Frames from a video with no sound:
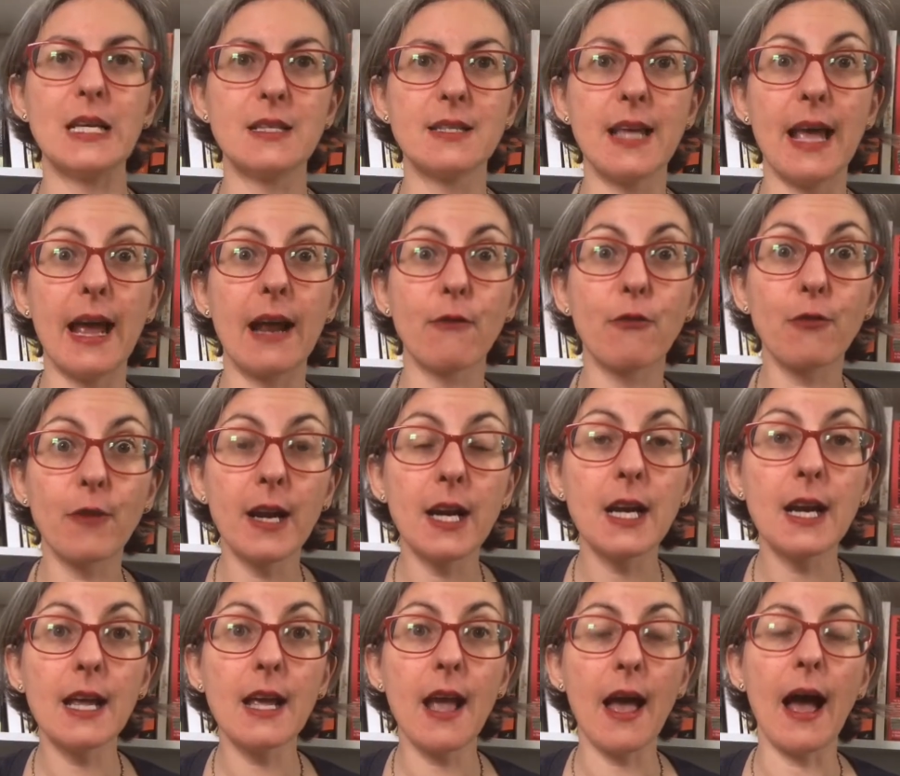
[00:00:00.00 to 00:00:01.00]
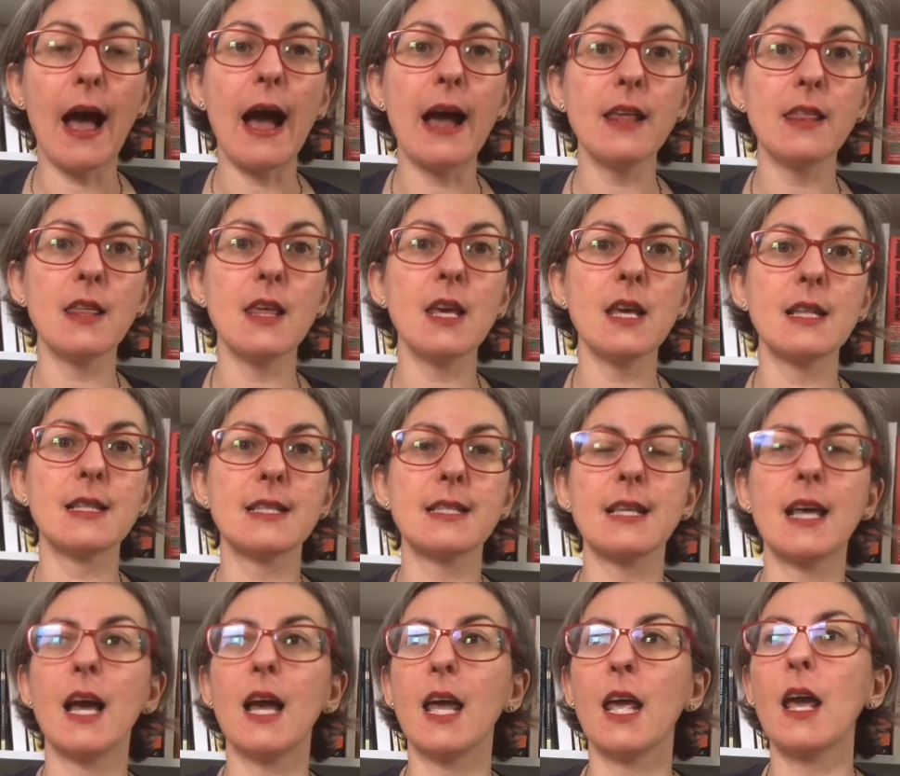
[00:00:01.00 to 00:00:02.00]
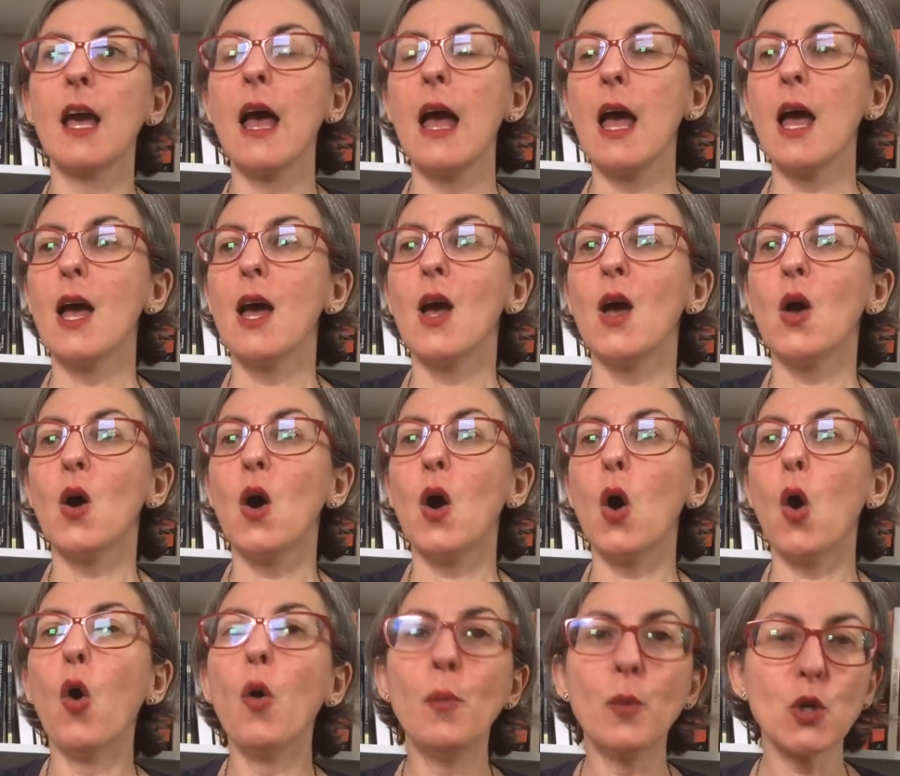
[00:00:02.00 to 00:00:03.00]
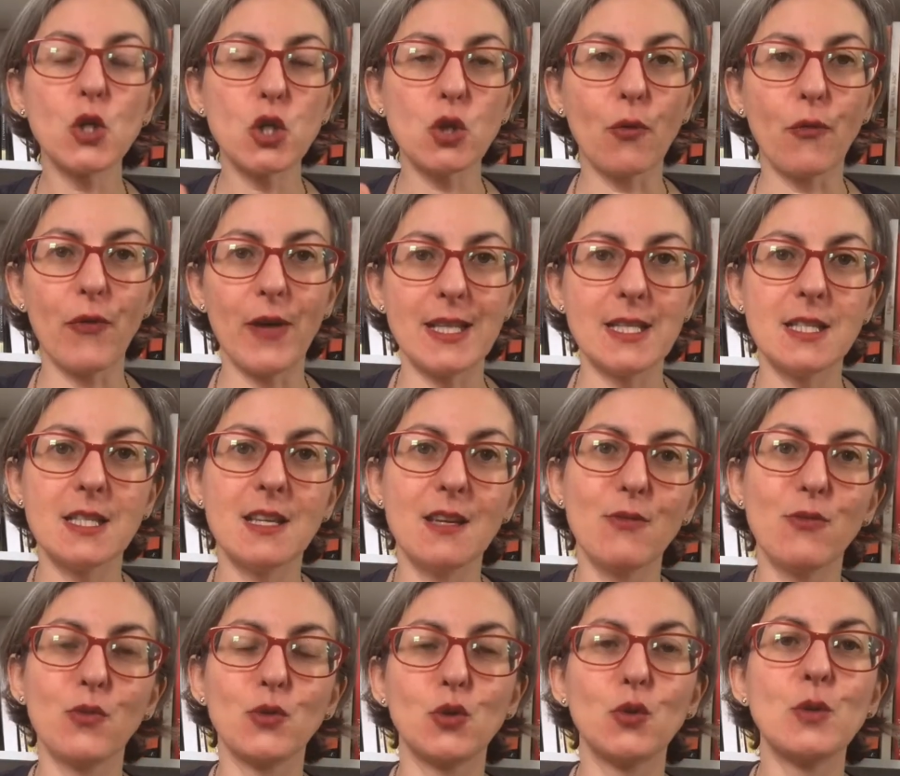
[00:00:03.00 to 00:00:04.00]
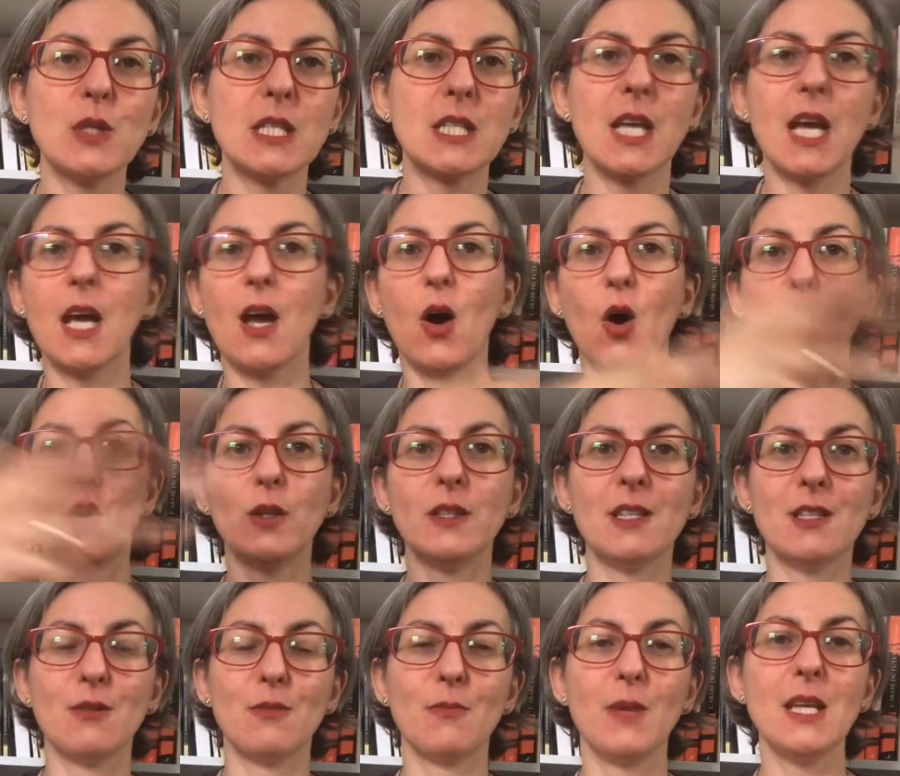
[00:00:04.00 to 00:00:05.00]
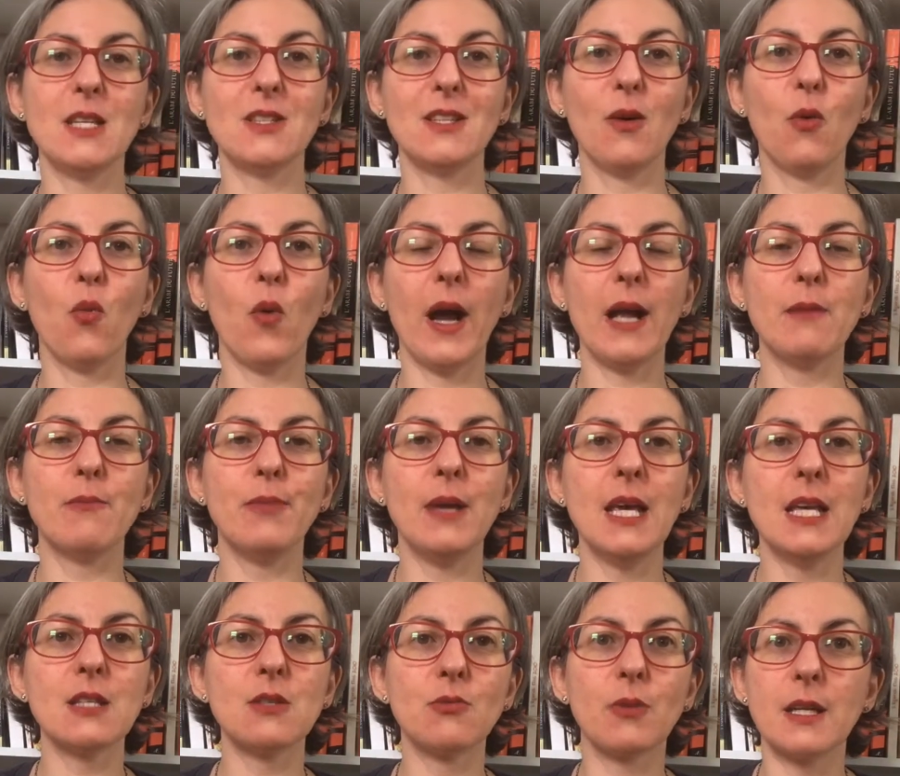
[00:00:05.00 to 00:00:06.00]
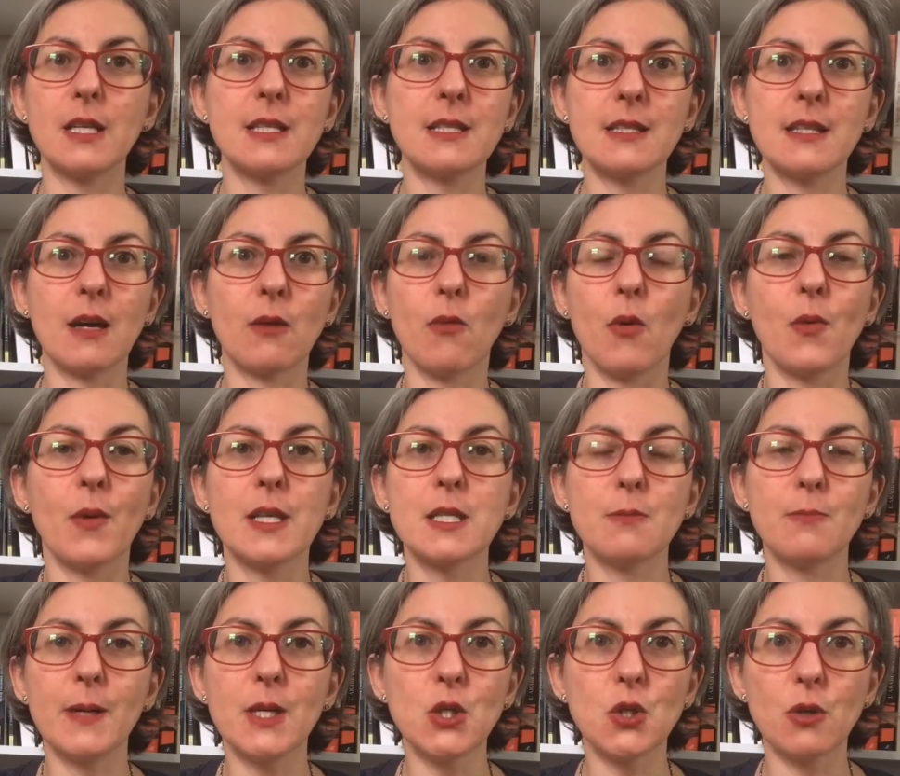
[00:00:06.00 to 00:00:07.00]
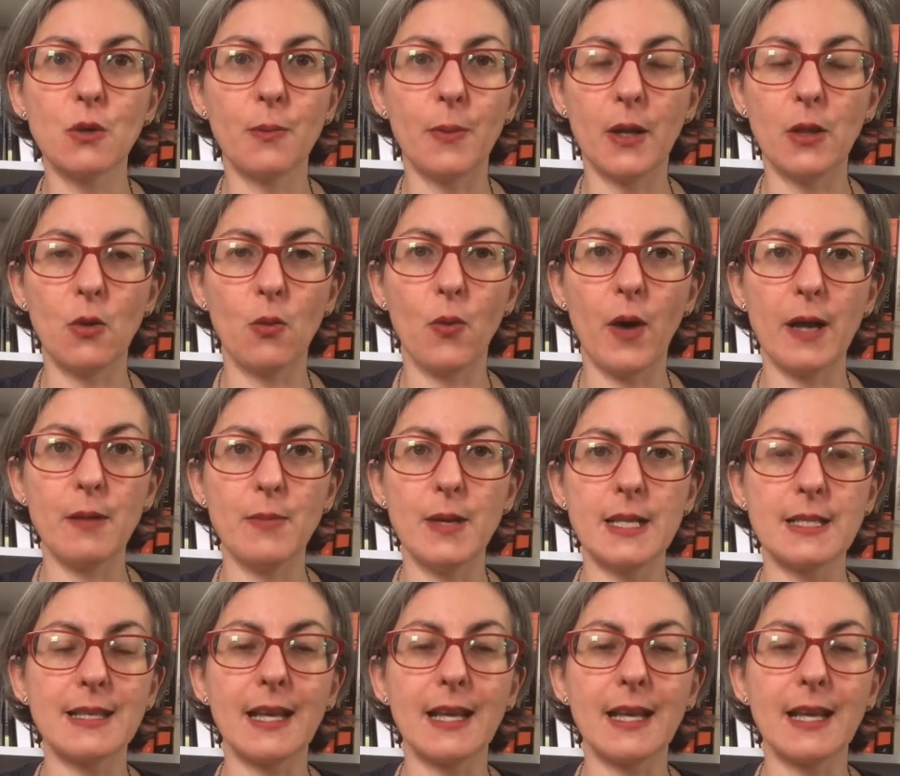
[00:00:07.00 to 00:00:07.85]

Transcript: And frankly, I think it's like almost offensive to say, oh, there's amazing white beans, when it's like, well, what's special about the white beans?